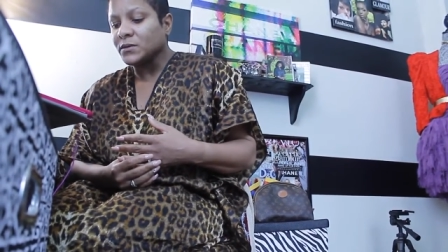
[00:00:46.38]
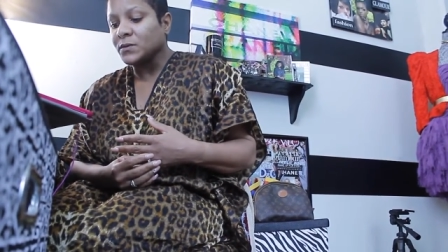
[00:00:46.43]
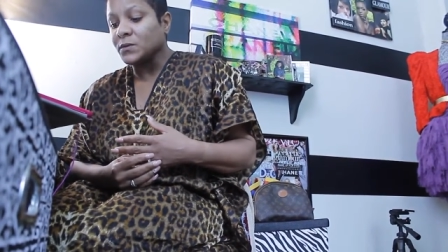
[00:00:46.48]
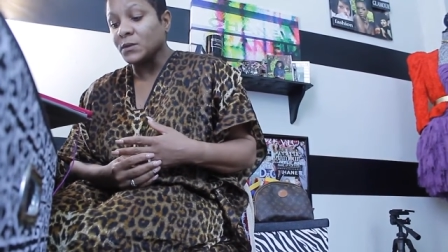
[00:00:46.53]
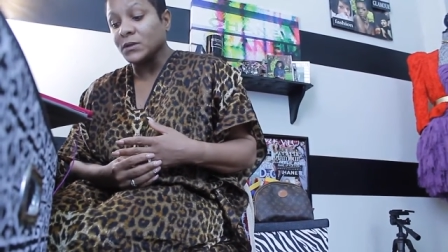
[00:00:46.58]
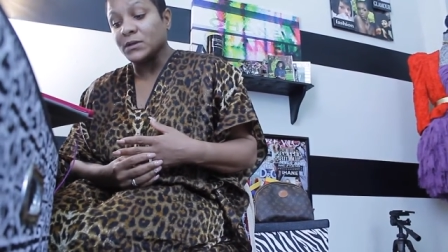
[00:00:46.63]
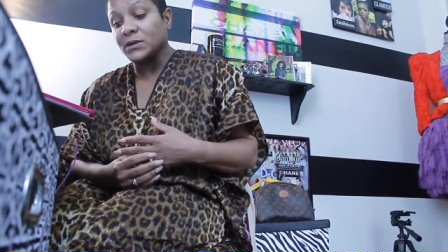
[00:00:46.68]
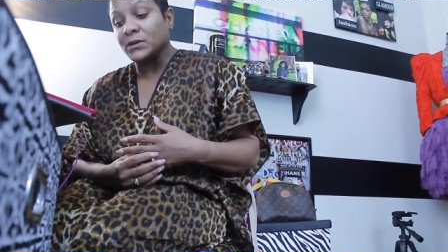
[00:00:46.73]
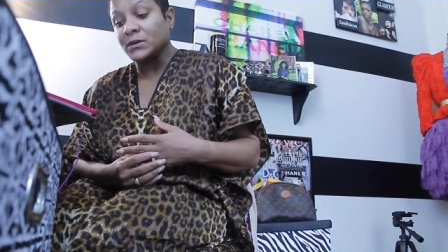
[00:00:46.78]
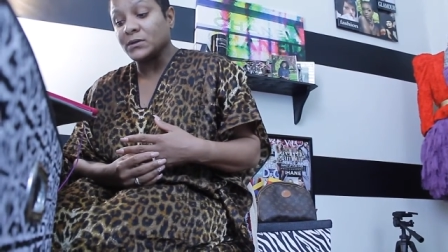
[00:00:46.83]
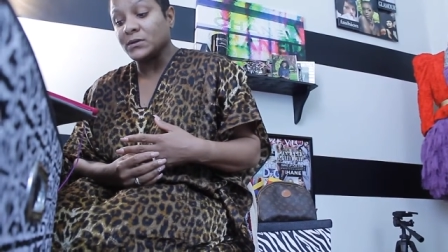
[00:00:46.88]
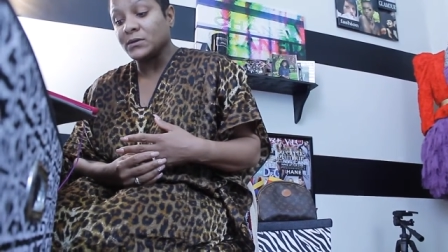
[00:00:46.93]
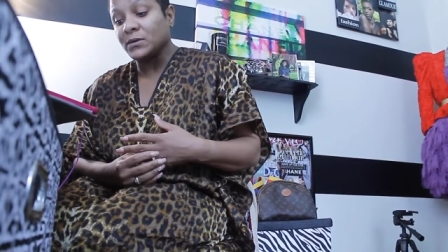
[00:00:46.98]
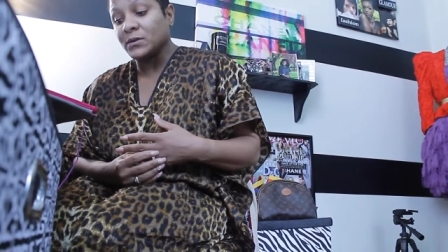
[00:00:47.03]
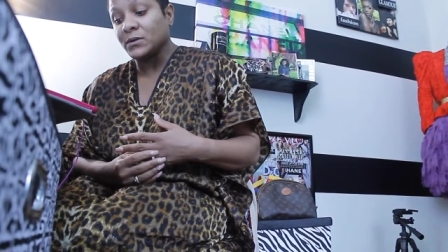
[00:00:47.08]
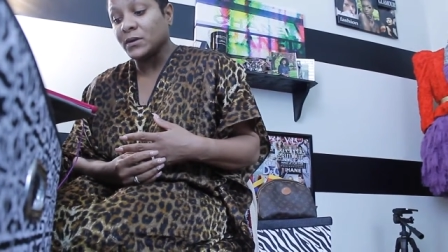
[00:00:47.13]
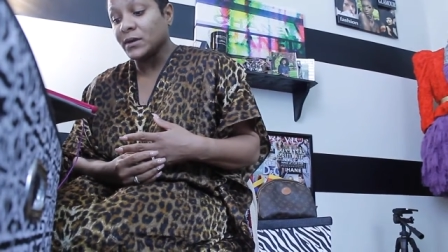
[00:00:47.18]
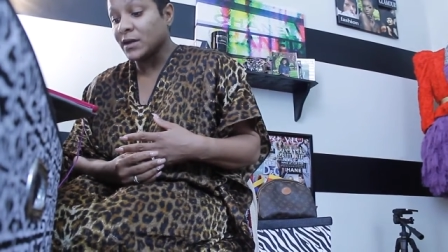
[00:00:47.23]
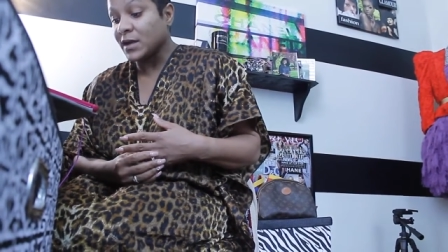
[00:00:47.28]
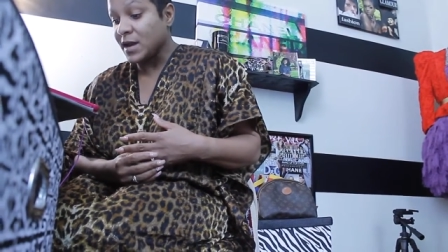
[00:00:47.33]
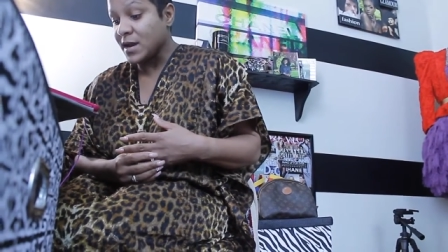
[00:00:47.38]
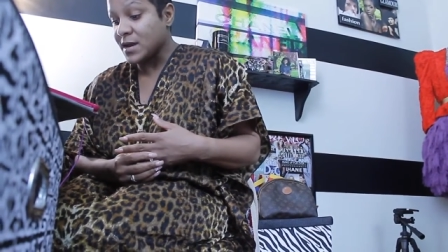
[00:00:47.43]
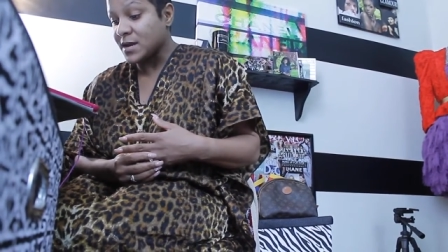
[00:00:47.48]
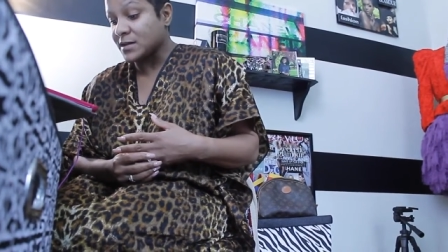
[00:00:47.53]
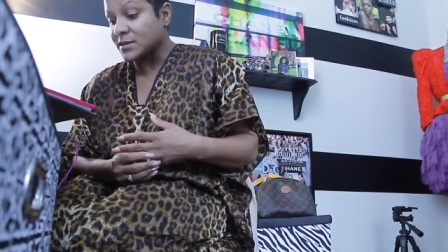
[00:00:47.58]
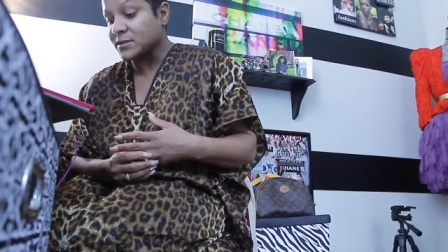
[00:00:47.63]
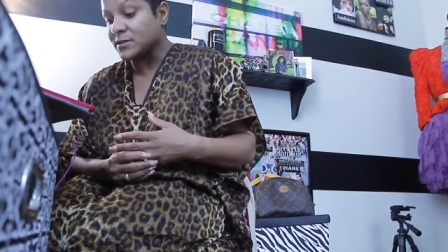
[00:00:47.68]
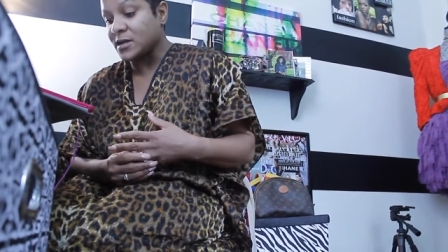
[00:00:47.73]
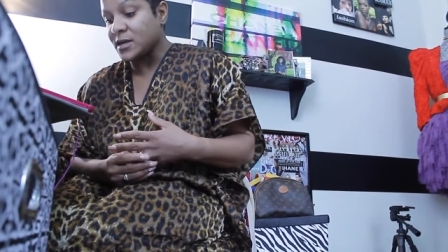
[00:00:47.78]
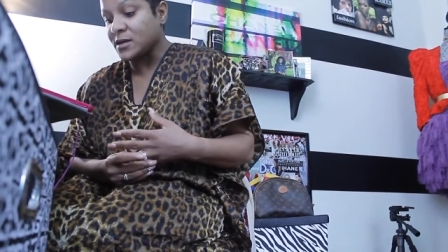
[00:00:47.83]
will or
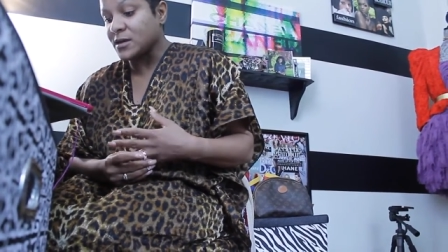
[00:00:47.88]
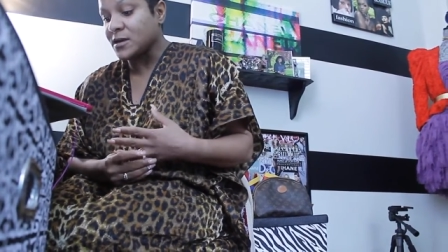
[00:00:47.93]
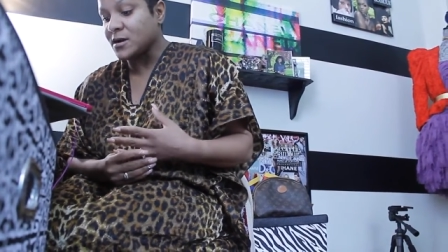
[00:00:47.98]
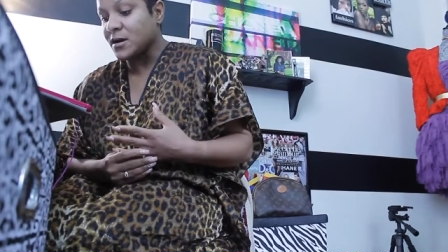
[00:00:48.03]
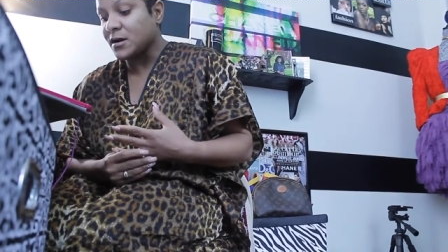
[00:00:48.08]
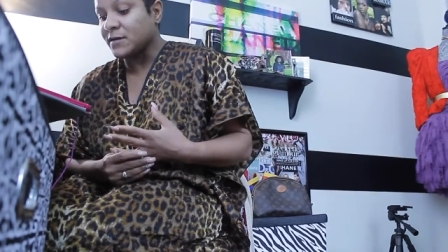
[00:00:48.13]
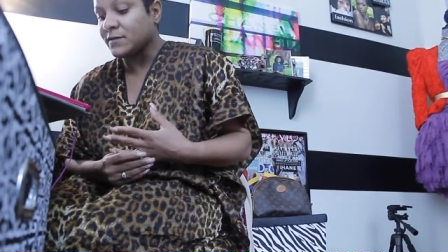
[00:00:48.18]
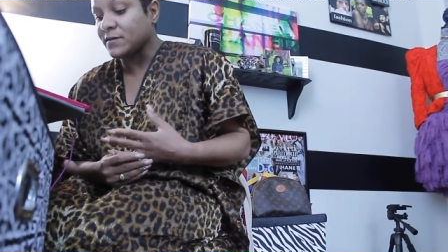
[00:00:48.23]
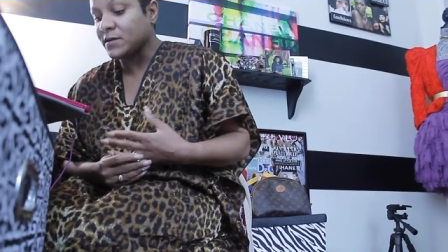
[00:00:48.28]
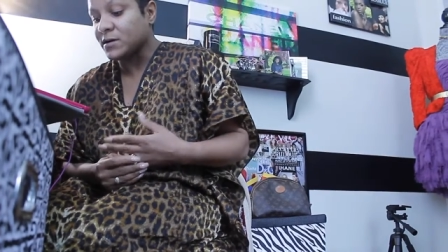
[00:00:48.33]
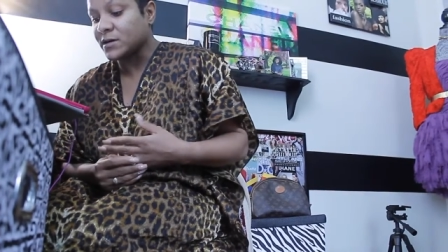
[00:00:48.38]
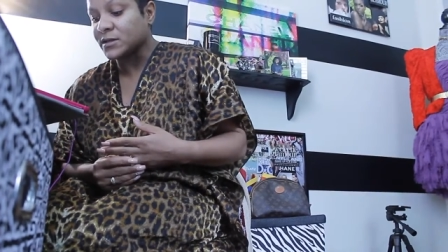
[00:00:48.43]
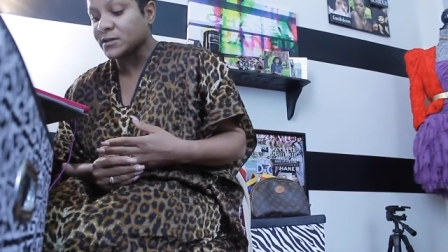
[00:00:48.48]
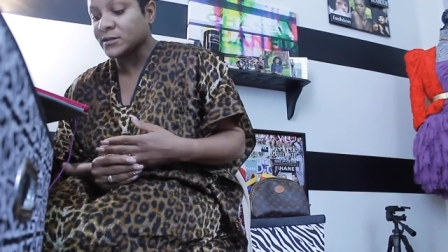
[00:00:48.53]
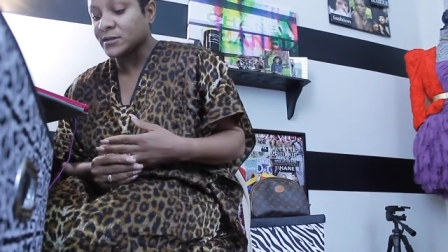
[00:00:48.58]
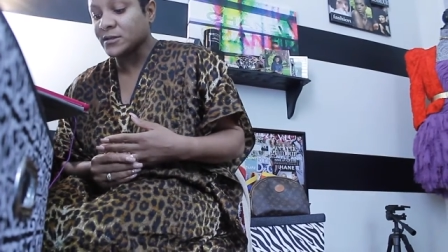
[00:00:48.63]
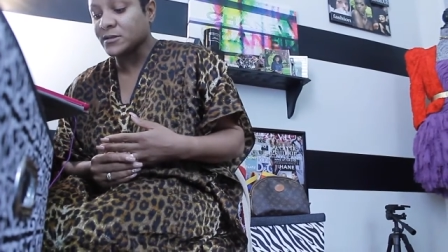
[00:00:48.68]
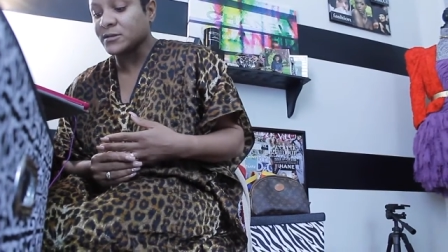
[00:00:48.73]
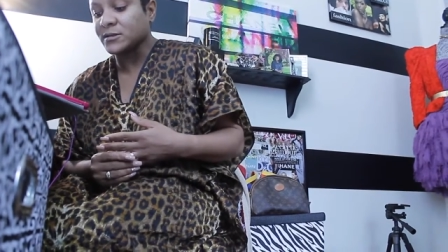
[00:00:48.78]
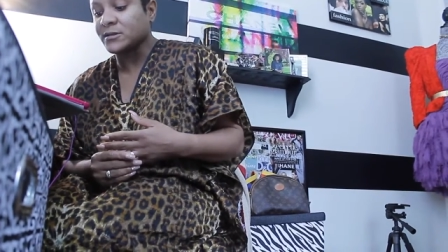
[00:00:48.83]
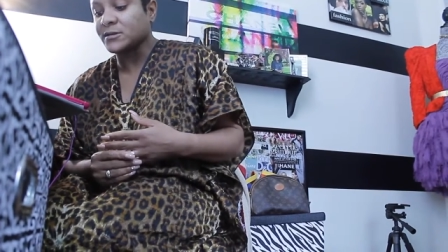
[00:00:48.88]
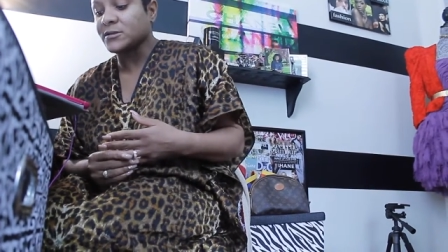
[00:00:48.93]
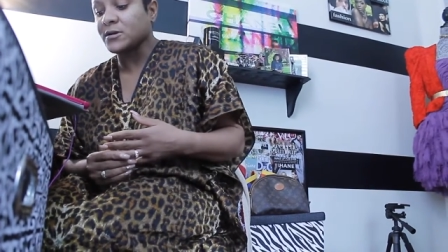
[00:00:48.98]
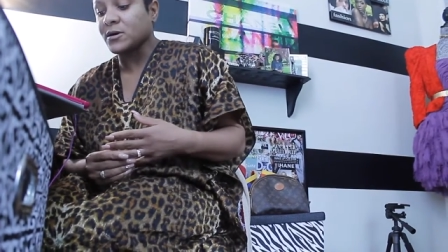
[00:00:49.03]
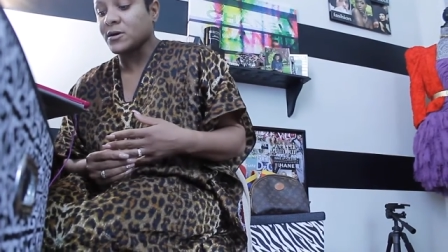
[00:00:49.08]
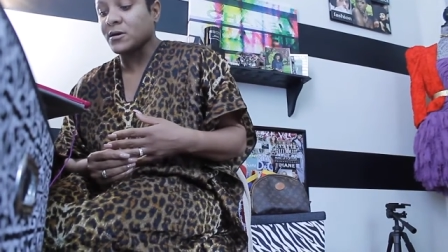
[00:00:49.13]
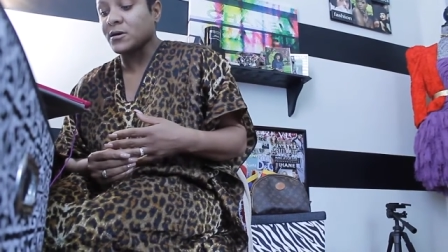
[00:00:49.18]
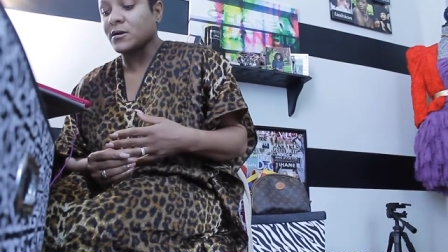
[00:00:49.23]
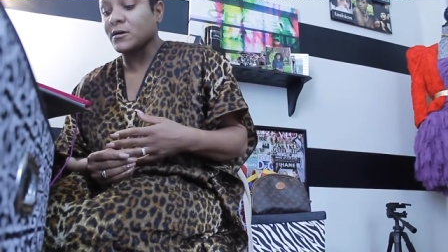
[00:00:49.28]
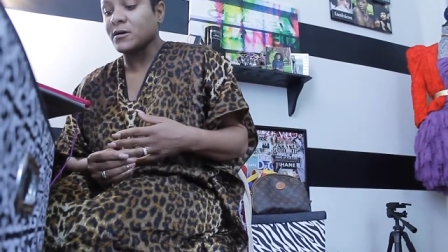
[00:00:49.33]
can take care of her as good as
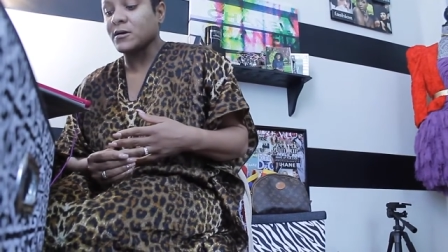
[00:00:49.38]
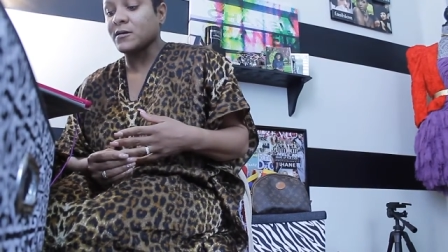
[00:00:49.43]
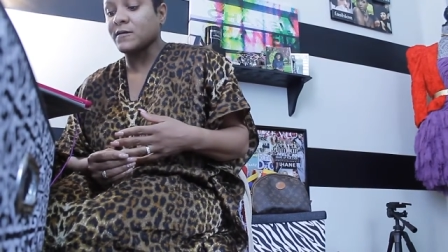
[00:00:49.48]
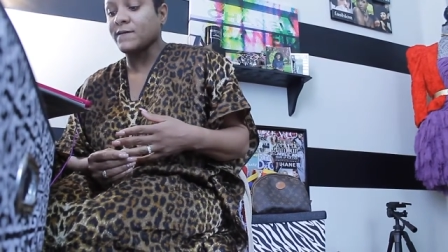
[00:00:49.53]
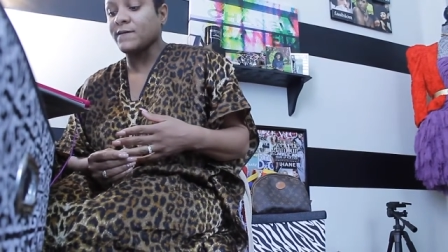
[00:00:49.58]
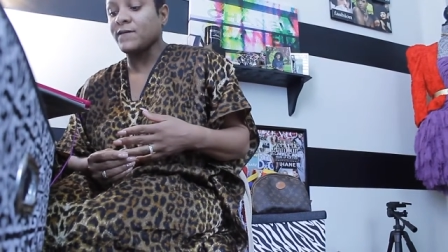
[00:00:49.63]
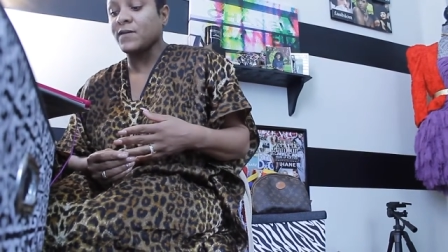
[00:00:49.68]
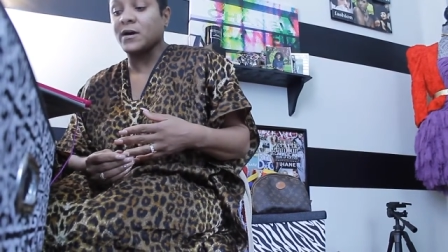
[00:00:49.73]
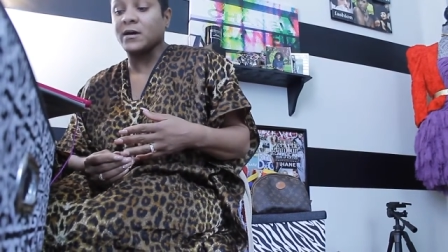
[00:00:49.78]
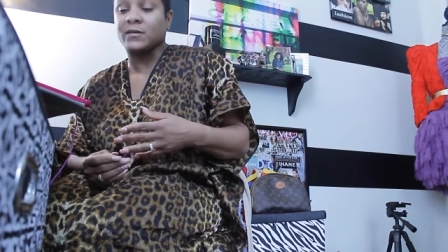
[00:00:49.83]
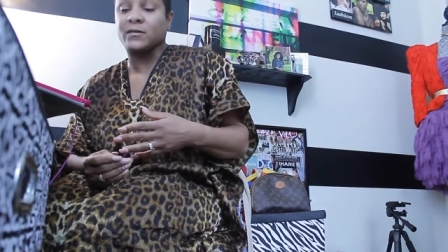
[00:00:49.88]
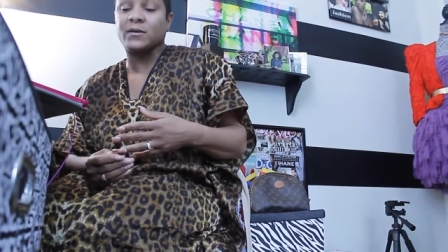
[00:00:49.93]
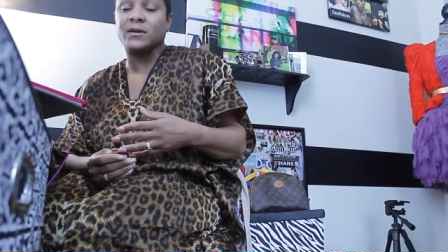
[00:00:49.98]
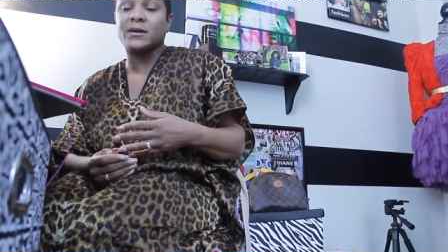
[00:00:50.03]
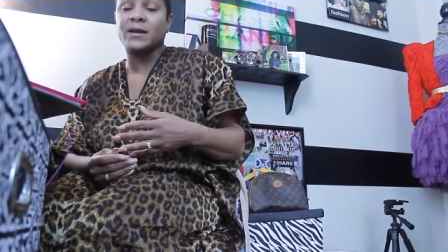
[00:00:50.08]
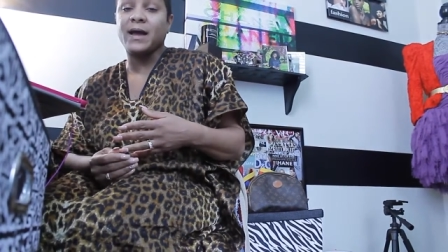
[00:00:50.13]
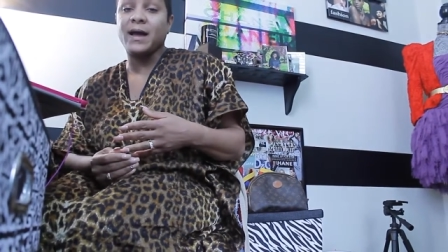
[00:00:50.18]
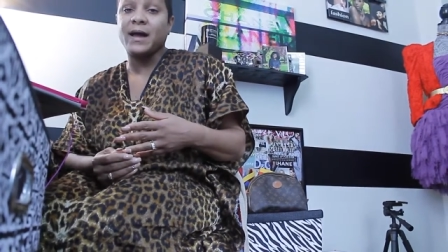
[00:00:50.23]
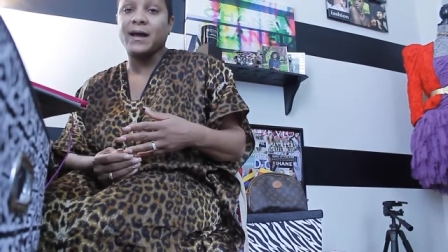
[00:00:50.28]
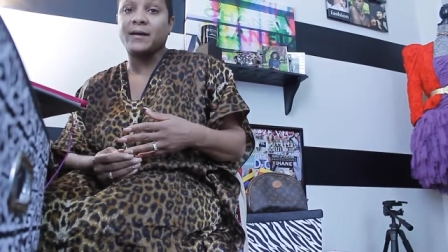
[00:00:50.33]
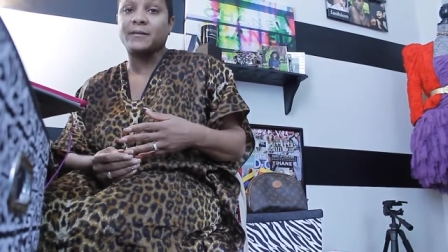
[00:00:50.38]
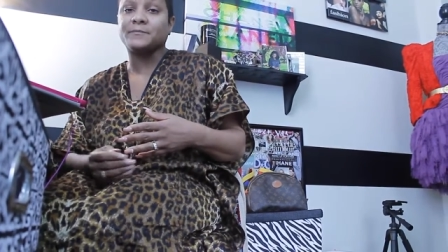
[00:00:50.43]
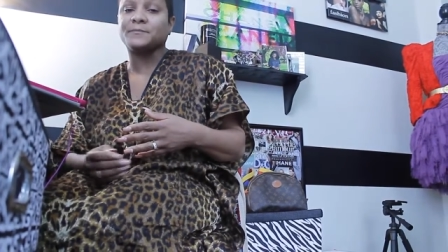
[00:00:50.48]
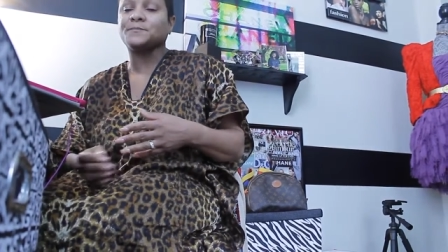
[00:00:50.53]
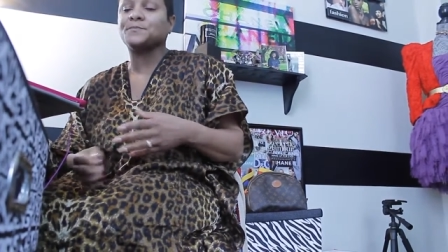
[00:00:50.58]
her father and I.